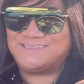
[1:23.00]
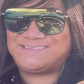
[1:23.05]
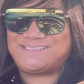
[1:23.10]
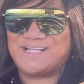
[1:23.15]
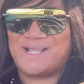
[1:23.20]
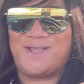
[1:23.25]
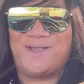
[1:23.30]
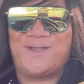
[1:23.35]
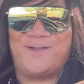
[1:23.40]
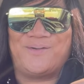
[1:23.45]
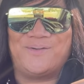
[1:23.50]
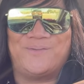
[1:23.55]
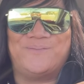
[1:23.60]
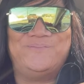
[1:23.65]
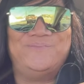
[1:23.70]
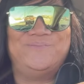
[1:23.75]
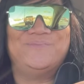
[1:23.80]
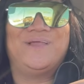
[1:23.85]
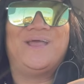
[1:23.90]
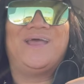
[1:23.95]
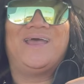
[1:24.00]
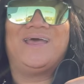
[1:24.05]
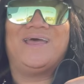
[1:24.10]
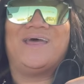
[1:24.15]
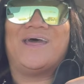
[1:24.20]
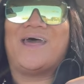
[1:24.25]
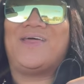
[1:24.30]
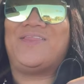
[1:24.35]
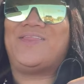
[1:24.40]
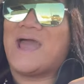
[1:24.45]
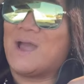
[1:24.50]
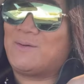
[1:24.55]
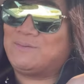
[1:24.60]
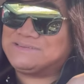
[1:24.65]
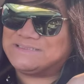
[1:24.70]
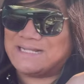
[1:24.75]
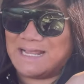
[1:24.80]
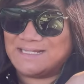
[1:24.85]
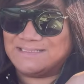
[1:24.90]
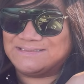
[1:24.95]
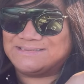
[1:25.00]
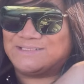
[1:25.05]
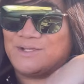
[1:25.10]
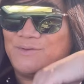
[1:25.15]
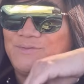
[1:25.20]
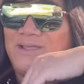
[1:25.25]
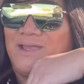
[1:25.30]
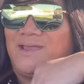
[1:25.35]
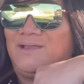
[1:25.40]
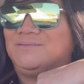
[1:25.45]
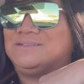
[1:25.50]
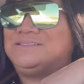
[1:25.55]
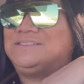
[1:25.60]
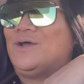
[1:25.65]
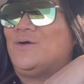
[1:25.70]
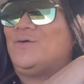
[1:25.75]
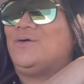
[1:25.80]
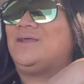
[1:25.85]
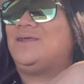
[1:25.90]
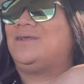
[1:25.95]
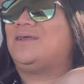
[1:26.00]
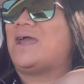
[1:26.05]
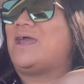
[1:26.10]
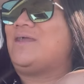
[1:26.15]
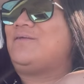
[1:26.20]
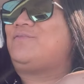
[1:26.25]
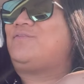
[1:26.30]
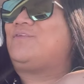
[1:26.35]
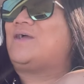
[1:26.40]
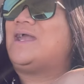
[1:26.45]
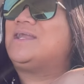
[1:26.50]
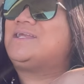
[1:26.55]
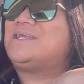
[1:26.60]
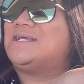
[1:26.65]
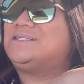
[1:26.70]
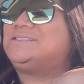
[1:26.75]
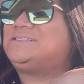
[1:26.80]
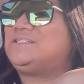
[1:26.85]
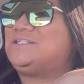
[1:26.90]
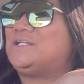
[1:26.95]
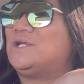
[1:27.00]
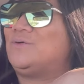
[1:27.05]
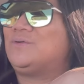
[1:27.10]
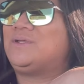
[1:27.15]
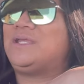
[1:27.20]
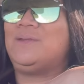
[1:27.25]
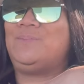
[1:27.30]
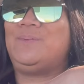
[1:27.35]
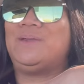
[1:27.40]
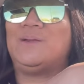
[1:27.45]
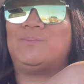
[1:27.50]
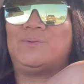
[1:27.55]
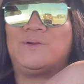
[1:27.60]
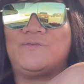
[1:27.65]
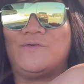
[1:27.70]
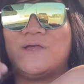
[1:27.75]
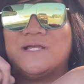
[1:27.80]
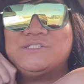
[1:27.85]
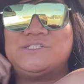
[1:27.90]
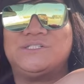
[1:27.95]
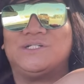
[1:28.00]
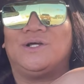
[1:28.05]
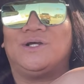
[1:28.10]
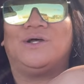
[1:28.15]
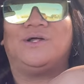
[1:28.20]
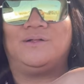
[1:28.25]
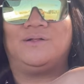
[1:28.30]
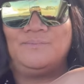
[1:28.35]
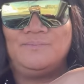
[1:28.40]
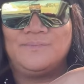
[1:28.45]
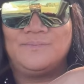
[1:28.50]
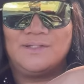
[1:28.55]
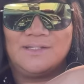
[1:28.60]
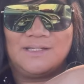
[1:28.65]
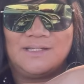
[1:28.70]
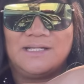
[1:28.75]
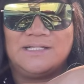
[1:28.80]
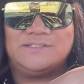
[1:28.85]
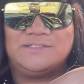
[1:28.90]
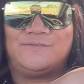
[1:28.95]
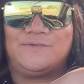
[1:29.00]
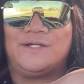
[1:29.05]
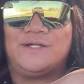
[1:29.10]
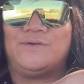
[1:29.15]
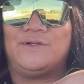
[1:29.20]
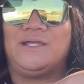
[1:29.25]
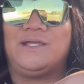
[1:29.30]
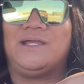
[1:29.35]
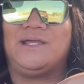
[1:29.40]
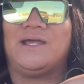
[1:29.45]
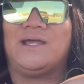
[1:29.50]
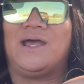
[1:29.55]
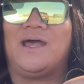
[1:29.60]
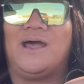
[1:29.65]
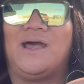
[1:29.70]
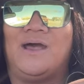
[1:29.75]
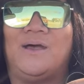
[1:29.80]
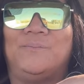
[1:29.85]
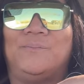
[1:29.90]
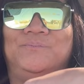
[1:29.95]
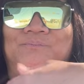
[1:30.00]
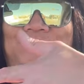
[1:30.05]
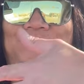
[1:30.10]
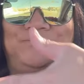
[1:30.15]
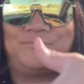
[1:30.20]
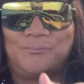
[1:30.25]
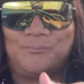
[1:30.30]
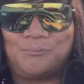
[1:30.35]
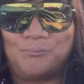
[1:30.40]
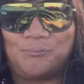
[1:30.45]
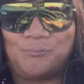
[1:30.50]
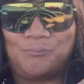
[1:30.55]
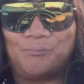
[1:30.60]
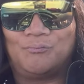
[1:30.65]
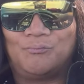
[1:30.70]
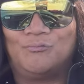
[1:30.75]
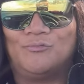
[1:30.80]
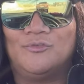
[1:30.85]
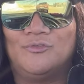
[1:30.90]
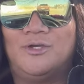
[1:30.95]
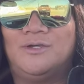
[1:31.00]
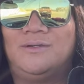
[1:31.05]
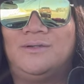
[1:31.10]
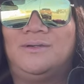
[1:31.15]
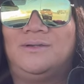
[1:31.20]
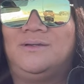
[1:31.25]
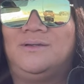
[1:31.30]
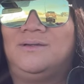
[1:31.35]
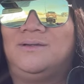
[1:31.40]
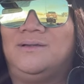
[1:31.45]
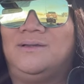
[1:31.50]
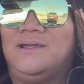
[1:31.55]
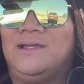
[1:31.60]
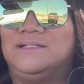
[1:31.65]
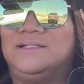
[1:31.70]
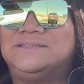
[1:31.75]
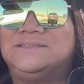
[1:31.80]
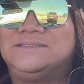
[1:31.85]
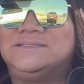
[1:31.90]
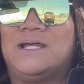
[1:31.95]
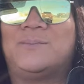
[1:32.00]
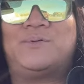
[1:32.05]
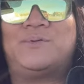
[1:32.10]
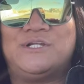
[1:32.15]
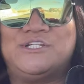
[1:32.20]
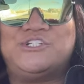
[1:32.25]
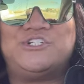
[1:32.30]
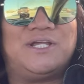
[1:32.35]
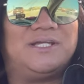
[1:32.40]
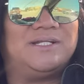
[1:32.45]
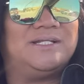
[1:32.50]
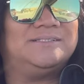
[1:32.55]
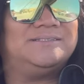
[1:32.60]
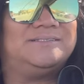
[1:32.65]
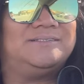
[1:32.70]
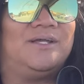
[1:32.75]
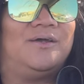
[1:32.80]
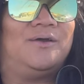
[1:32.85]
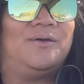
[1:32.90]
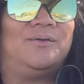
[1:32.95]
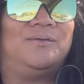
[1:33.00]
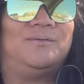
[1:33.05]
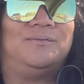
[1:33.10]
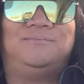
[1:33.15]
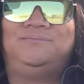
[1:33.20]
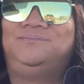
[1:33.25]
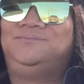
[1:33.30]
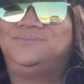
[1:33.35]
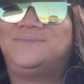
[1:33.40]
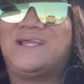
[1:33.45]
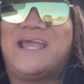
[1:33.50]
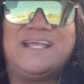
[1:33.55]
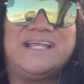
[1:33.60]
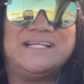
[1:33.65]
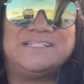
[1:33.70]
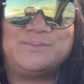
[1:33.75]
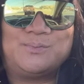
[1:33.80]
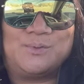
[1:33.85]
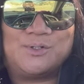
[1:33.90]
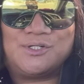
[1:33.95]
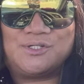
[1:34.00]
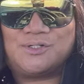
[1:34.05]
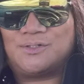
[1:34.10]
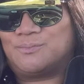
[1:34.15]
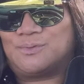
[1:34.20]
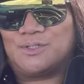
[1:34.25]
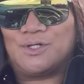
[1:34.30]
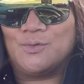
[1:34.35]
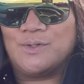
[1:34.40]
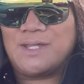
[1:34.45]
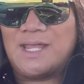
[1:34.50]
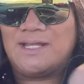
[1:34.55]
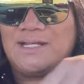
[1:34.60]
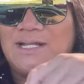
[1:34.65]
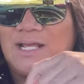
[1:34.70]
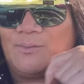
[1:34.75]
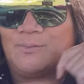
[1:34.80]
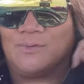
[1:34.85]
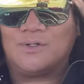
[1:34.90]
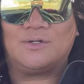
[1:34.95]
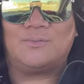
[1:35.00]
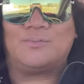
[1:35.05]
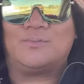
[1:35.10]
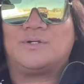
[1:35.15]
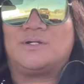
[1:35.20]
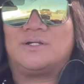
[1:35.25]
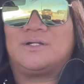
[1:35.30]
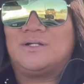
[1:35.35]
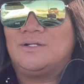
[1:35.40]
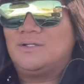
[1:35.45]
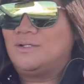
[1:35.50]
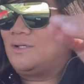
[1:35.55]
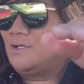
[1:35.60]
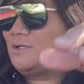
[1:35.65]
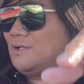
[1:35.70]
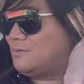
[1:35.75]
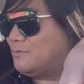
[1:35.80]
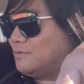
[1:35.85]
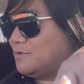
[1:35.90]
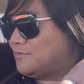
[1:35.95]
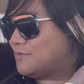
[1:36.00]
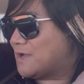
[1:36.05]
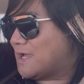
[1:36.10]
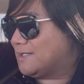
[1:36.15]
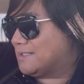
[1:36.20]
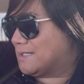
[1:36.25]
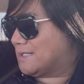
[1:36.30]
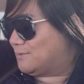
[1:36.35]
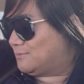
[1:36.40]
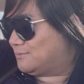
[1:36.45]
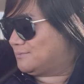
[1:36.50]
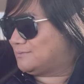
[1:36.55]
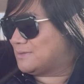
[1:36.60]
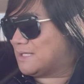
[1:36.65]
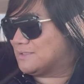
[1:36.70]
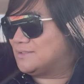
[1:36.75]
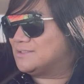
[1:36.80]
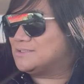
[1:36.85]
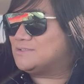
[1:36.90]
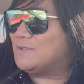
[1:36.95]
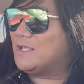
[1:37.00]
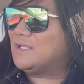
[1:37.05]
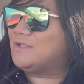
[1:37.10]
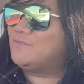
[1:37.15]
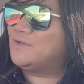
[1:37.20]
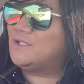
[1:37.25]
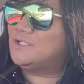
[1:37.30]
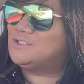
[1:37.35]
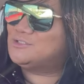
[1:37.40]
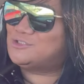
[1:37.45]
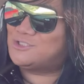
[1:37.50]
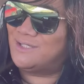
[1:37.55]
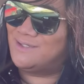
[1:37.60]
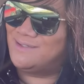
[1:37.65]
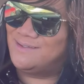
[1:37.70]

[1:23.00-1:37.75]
So that was nice. Okay. So I, I guess, you know, keeping it professional is very, um, it's appreciated. So I guess we're we're okay now. We're we're we're fine now at this Value Village.